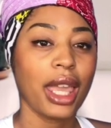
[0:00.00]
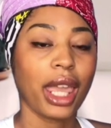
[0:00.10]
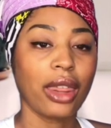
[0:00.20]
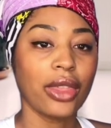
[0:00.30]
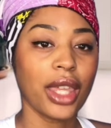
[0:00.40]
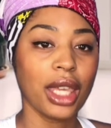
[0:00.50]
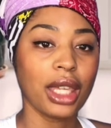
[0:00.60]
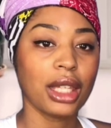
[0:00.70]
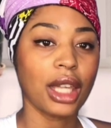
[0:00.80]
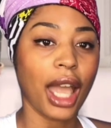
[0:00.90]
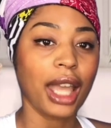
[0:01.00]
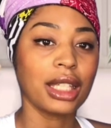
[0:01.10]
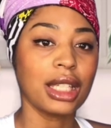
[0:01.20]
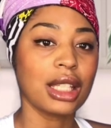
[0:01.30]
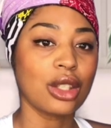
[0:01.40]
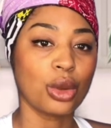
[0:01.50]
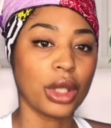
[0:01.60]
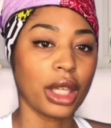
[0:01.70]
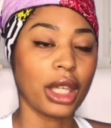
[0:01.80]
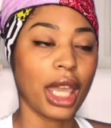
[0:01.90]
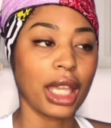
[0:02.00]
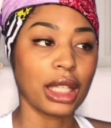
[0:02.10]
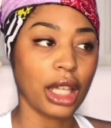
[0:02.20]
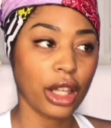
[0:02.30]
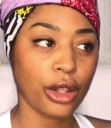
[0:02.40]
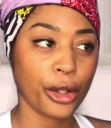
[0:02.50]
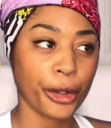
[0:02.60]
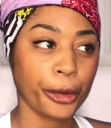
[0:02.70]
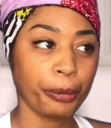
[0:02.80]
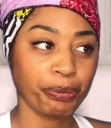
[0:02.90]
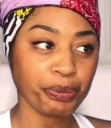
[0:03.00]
and then I needed to get another,